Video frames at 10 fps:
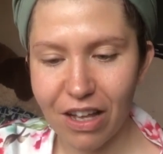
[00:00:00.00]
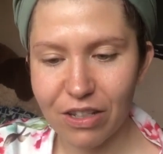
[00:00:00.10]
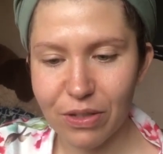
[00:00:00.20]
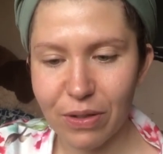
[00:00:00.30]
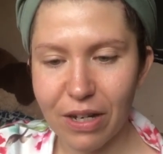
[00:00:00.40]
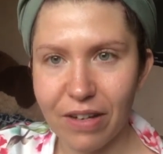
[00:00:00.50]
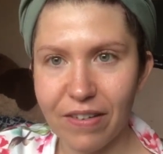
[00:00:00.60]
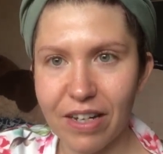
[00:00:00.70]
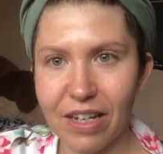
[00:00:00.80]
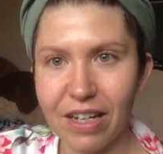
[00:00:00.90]
I'll do it
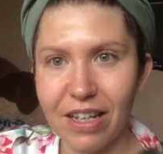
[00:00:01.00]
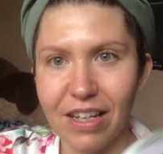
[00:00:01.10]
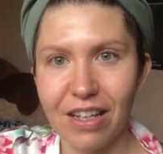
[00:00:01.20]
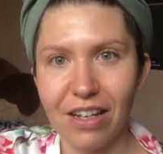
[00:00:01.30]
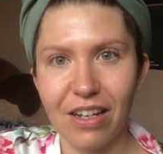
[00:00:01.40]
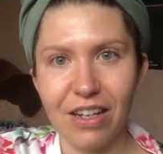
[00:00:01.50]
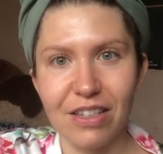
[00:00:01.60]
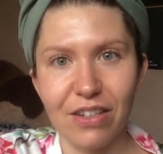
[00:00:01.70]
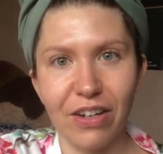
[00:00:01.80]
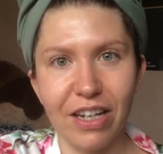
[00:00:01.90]
on
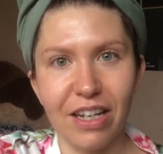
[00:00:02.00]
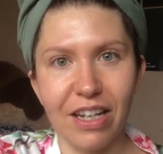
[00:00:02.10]
screen.